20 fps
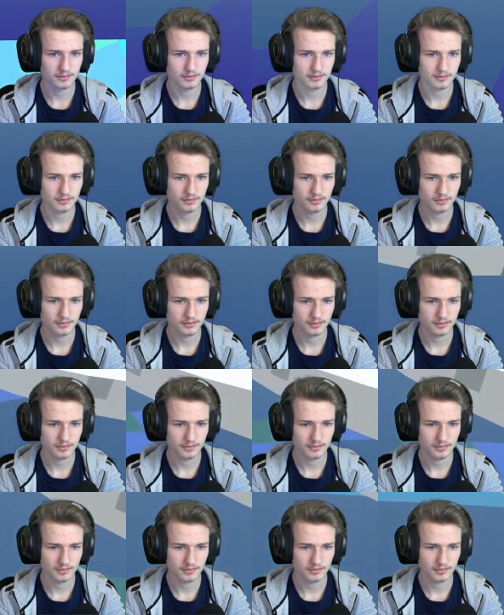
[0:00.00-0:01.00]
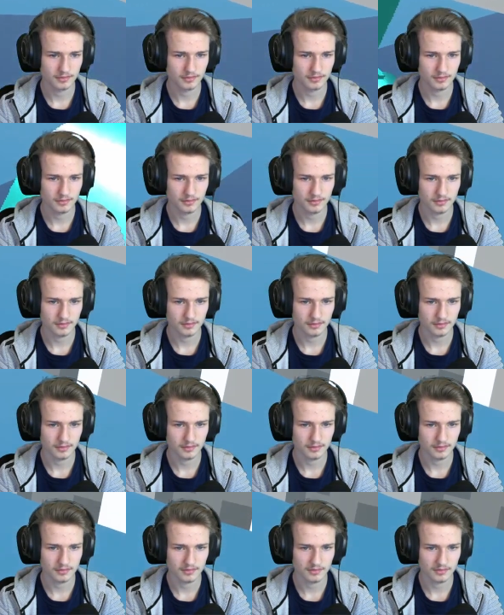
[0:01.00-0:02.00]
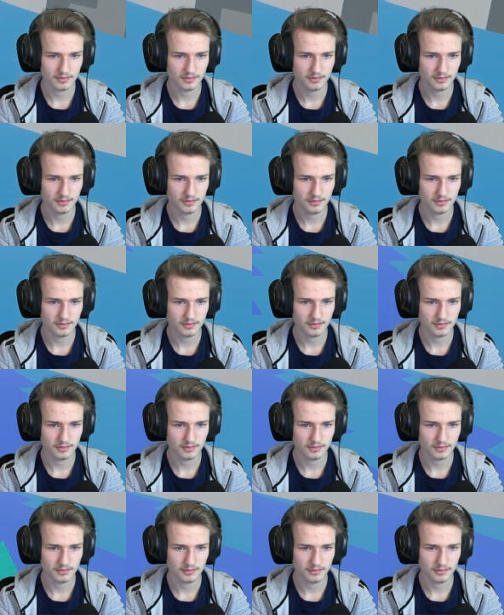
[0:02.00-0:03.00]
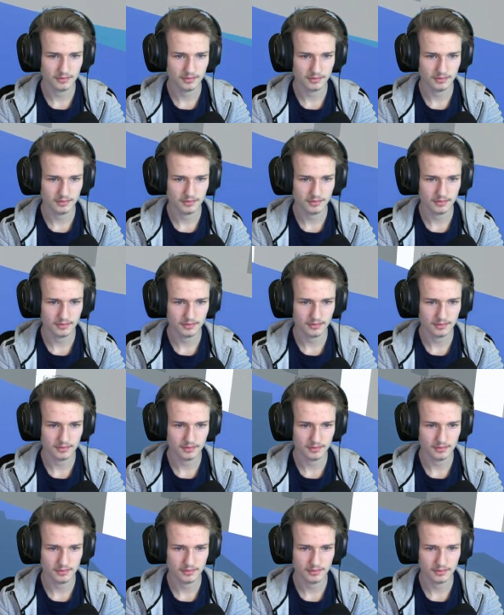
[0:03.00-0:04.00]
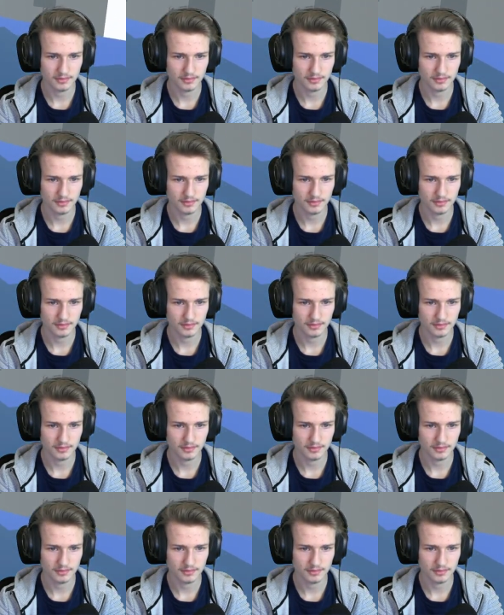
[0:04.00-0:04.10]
No one is speaking in this clip.